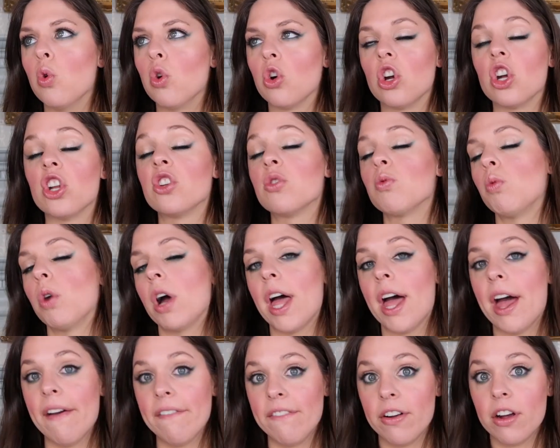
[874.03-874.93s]
orange,
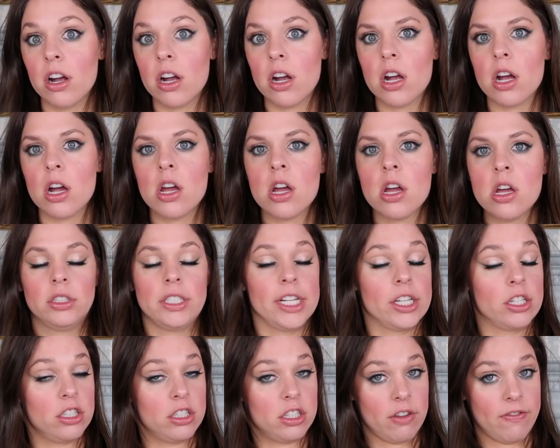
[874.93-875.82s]
whatever
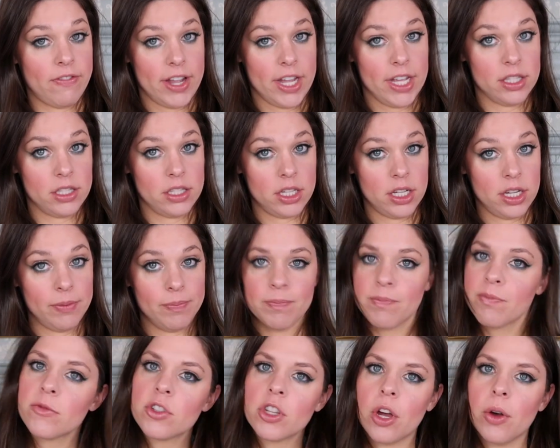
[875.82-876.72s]
tickles your fancy.
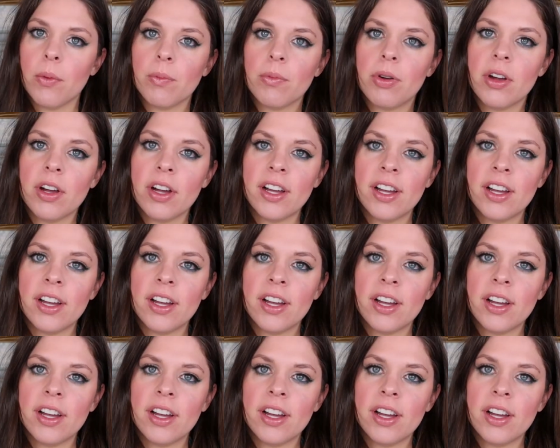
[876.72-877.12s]
So